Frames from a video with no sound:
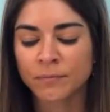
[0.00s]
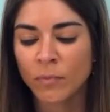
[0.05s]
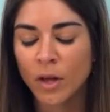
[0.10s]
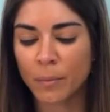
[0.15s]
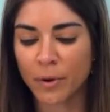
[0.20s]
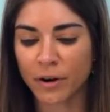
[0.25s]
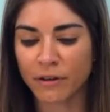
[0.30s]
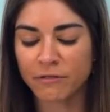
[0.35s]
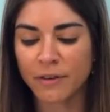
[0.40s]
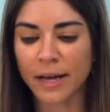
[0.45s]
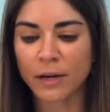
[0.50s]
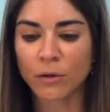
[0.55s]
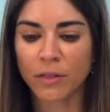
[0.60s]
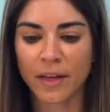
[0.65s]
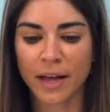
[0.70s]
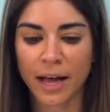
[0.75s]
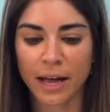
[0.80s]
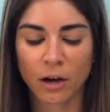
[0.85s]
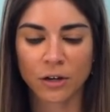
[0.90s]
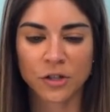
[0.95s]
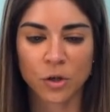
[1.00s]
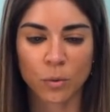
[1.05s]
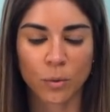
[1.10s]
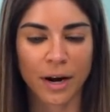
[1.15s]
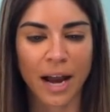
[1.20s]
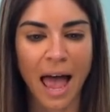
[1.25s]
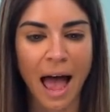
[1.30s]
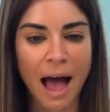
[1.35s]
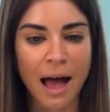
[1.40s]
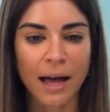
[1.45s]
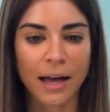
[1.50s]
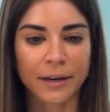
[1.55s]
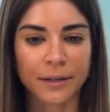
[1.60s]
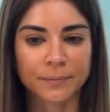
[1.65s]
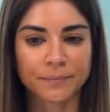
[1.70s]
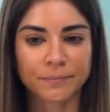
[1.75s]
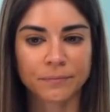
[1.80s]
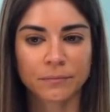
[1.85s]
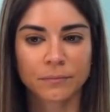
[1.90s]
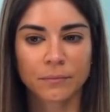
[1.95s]
But a final thing I also want to add
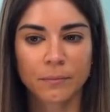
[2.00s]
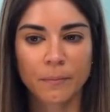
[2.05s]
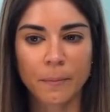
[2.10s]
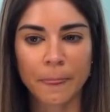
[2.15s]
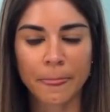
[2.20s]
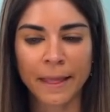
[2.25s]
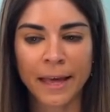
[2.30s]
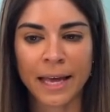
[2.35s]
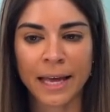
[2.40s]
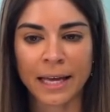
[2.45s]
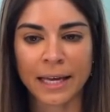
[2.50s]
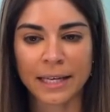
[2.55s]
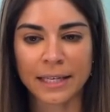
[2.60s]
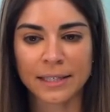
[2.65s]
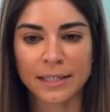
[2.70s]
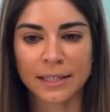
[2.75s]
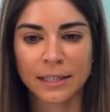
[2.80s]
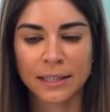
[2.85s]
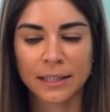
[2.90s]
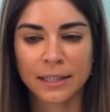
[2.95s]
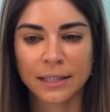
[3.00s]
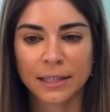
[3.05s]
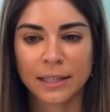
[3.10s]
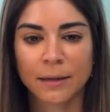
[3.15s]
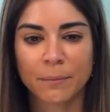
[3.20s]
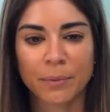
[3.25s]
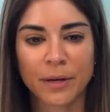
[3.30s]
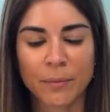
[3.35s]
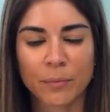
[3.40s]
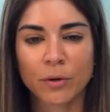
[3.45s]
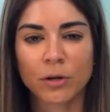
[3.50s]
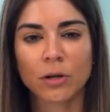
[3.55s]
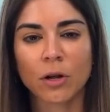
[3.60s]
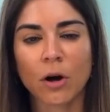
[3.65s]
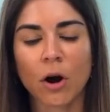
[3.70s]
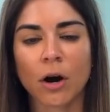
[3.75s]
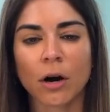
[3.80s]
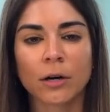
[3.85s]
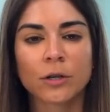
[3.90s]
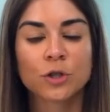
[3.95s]
is people
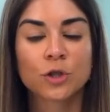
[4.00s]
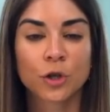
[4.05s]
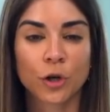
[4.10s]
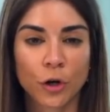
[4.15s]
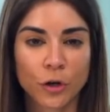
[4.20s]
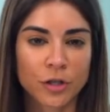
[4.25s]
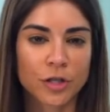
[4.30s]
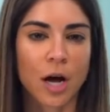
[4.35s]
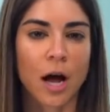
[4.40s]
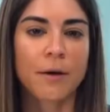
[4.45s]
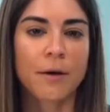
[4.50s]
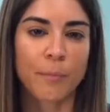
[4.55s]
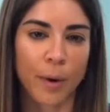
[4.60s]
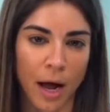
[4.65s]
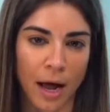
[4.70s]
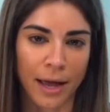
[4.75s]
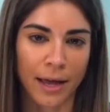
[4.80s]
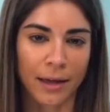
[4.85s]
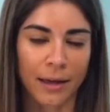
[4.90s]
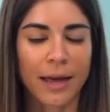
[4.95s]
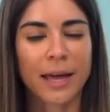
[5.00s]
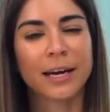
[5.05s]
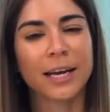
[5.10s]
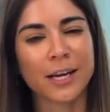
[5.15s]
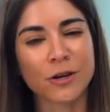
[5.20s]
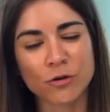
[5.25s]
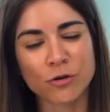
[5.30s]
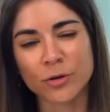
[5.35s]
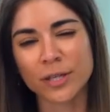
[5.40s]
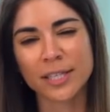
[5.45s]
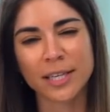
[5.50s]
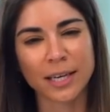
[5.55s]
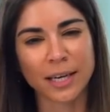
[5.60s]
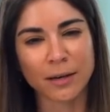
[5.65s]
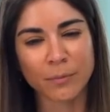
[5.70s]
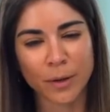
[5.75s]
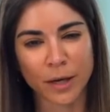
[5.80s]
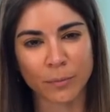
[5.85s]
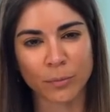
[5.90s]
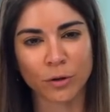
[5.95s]
are turned by and interested
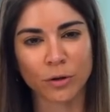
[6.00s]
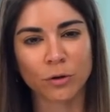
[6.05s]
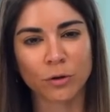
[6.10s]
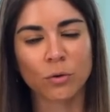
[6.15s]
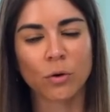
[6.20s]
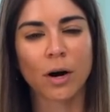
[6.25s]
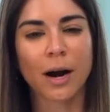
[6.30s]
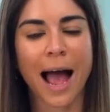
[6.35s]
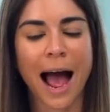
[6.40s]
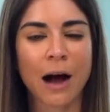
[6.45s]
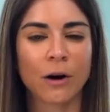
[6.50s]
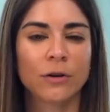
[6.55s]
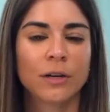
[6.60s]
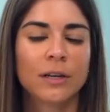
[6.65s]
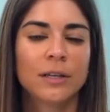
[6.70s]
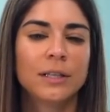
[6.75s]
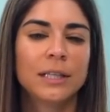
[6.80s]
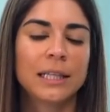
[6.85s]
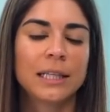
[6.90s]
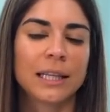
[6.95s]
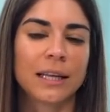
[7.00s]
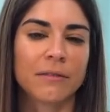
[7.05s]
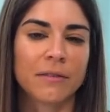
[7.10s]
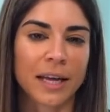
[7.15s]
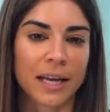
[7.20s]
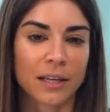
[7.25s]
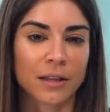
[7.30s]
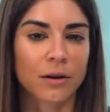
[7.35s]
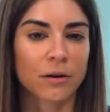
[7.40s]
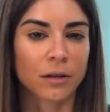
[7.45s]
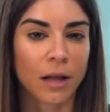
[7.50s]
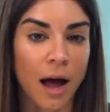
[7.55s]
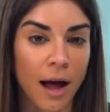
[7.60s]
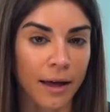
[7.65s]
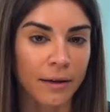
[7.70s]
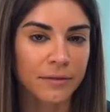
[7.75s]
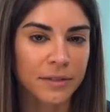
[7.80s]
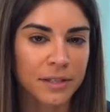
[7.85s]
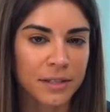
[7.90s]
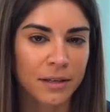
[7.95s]
in people who are out living their
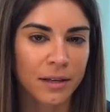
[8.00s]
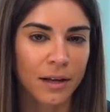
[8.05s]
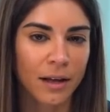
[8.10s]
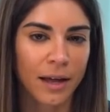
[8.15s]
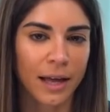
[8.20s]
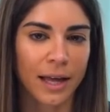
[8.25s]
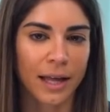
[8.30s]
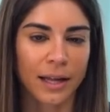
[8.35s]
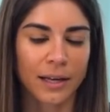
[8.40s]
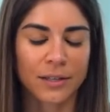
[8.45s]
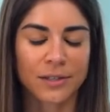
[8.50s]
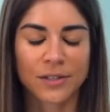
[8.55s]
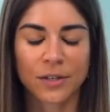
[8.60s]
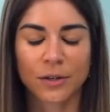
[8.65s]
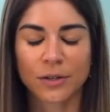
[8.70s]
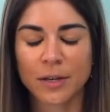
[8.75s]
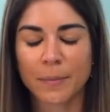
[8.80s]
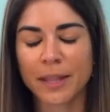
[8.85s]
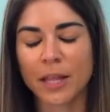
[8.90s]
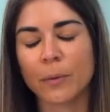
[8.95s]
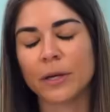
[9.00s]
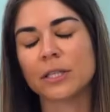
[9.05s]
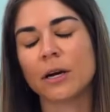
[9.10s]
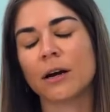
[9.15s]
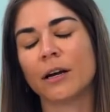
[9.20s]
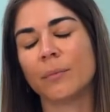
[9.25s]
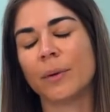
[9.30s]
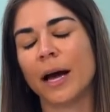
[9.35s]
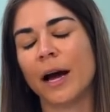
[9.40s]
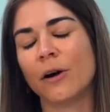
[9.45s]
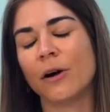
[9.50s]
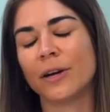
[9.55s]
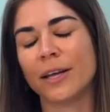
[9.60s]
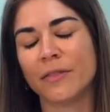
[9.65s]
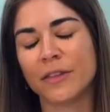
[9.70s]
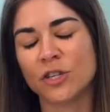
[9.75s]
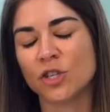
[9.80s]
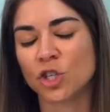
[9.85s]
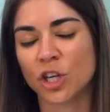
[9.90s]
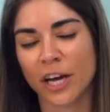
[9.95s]
lives. And so, something that we talk about in
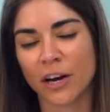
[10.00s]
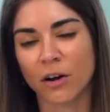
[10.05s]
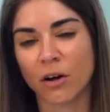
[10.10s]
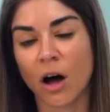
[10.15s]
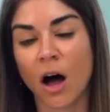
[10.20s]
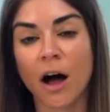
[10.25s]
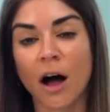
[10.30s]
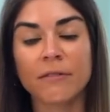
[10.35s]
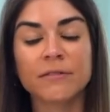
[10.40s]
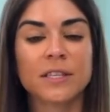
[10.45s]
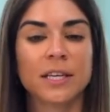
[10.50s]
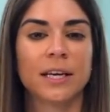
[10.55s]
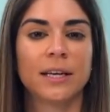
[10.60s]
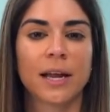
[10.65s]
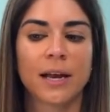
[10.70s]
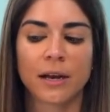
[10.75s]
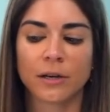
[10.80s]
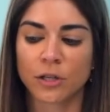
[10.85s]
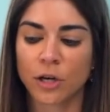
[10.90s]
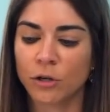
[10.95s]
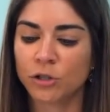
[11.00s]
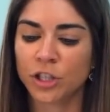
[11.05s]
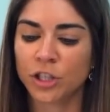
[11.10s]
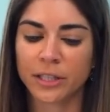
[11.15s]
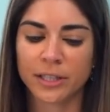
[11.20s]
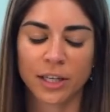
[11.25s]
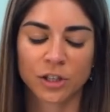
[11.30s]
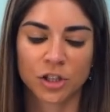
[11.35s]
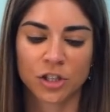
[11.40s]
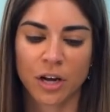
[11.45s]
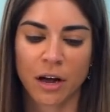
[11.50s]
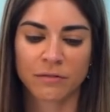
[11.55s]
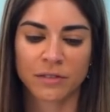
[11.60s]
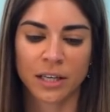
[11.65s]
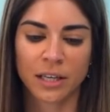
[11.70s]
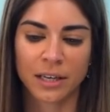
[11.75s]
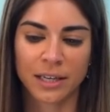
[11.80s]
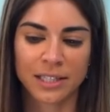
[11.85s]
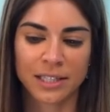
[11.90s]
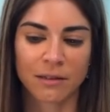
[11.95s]
this channel often and in coaching sessions
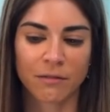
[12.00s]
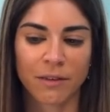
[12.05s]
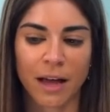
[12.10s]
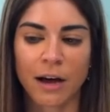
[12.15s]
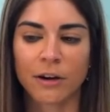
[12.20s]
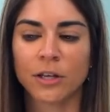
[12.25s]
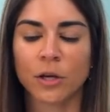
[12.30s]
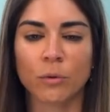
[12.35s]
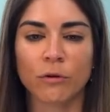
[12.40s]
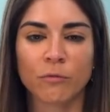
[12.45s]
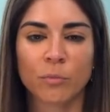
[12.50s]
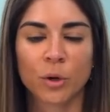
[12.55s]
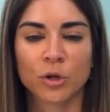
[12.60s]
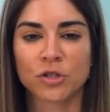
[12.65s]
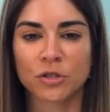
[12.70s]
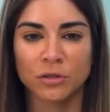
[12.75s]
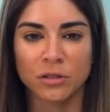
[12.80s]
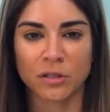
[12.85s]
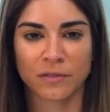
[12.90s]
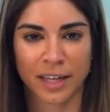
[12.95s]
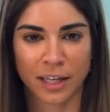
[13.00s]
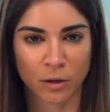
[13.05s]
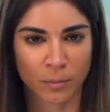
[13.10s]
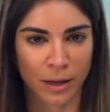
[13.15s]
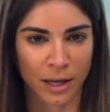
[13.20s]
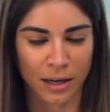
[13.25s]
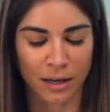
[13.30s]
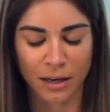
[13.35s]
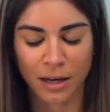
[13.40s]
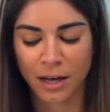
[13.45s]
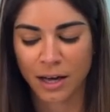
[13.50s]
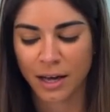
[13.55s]
often is the value of personal development